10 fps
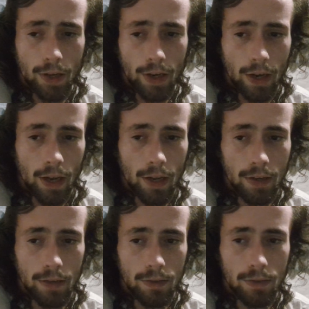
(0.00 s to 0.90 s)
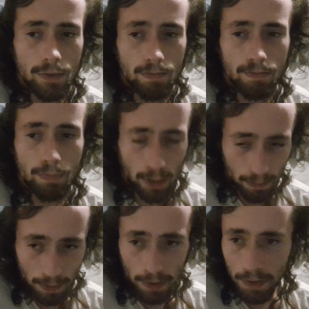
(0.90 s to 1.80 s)
and I've
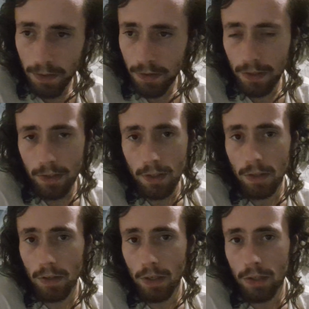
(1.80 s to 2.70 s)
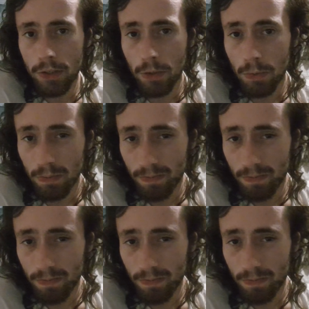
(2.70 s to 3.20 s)
been consistently still